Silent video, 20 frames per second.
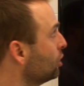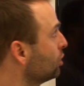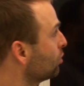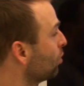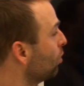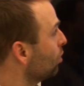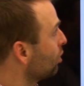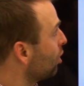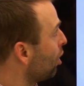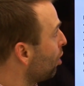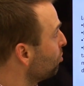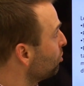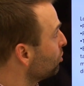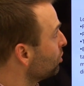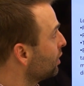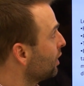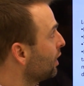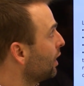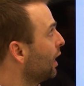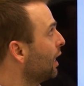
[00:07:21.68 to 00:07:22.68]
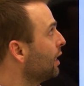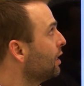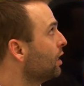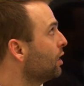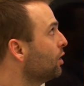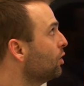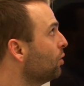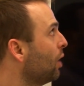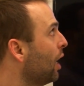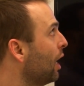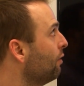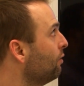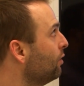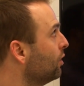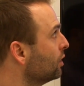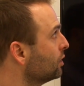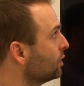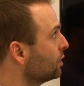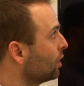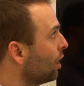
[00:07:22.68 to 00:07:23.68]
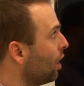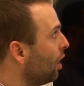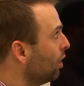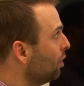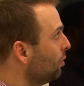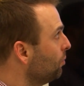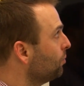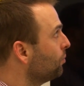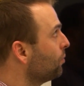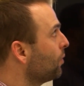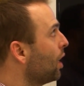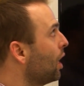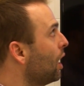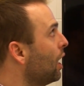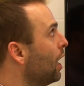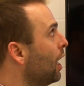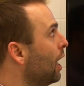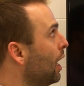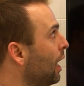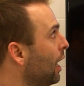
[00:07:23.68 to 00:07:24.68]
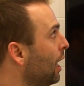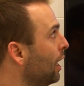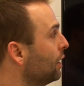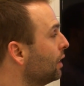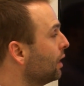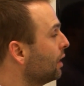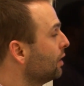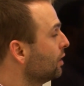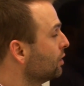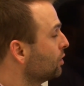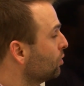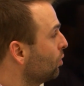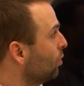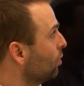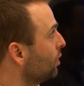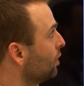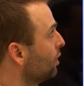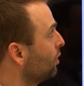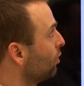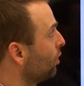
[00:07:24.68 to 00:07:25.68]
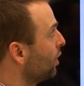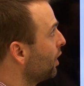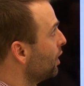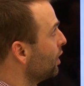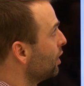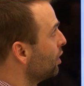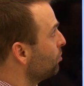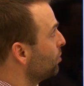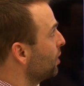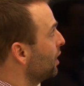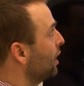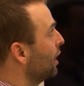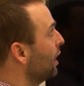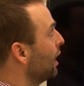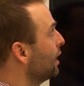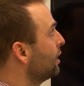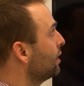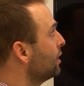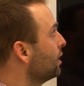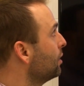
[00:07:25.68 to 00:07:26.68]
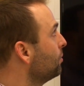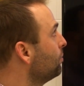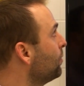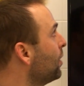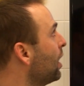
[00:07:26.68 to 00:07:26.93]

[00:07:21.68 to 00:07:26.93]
is called caput in Latin, you have the skull, and that is called cranium in Latin.